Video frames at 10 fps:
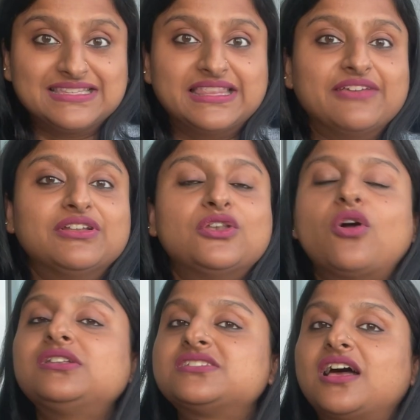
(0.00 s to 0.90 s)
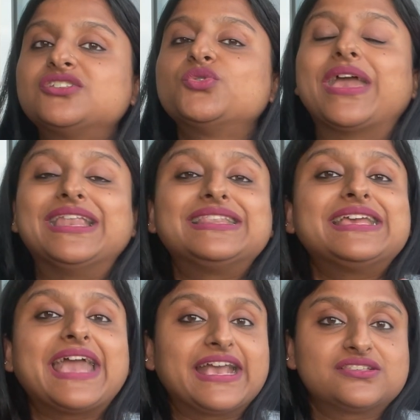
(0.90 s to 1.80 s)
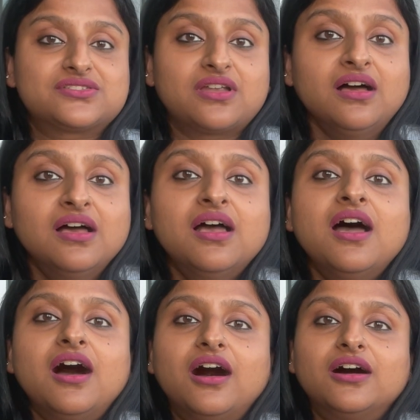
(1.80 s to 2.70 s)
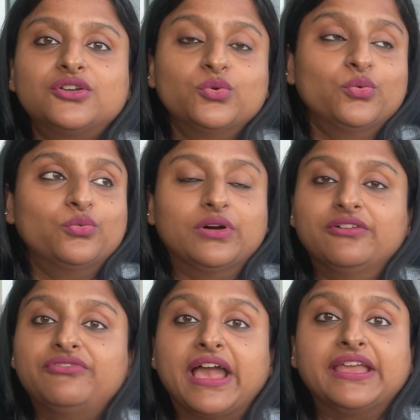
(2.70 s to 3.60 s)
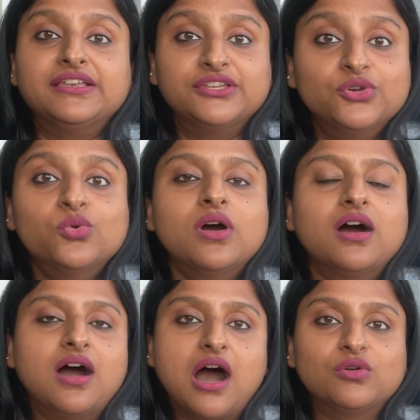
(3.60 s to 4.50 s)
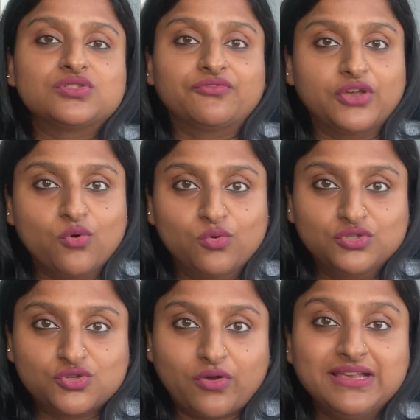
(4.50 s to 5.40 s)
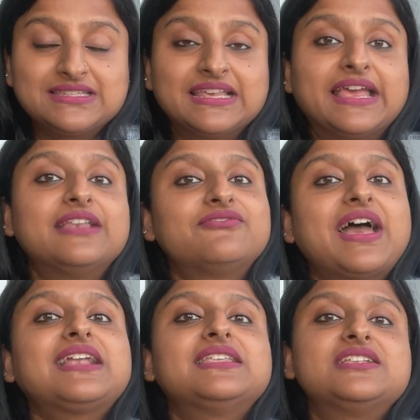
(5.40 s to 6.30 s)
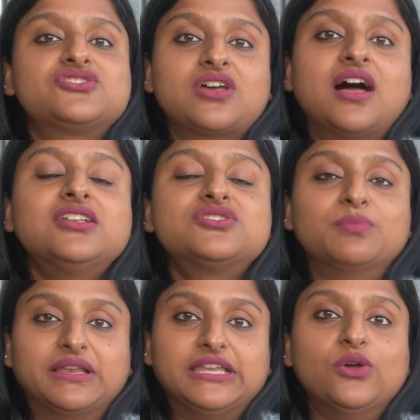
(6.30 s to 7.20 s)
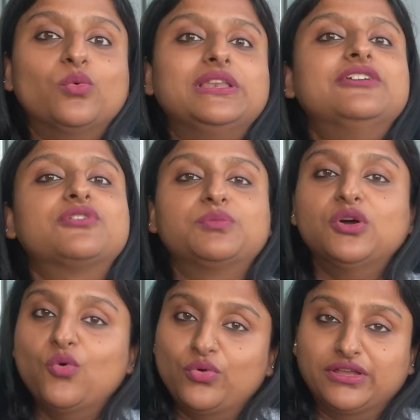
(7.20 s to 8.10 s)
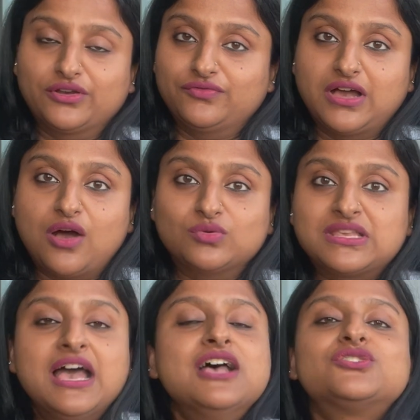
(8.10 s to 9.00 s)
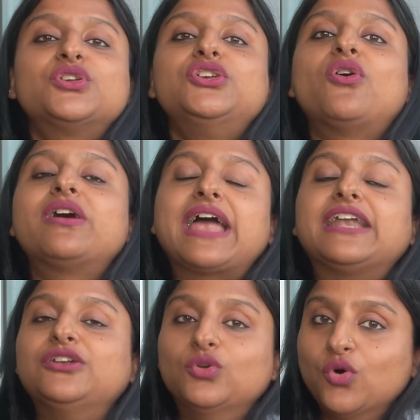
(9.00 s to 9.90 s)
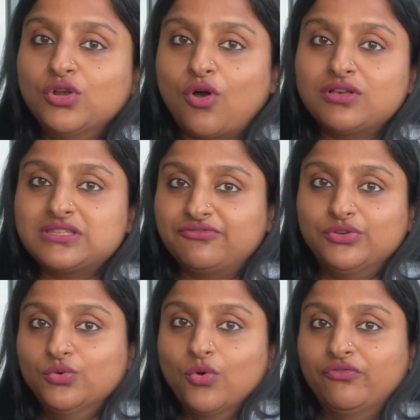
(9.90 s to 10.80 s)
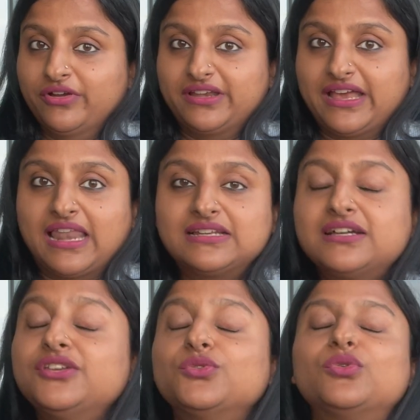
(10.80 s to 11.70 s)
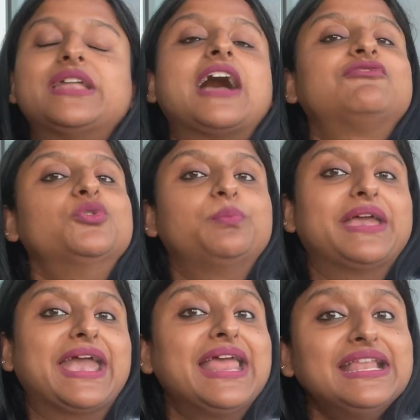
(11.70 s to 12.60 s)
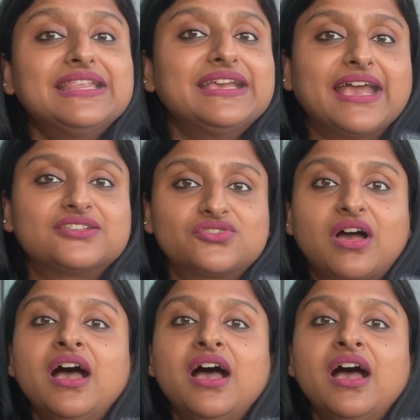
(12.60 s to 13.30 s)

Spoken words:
they will not charge you anything extra to find you a house of your own choice. In fact, they charge money only from the owner of the house. So you are at no loss if you go for realtor. You don't have to pay anything extra.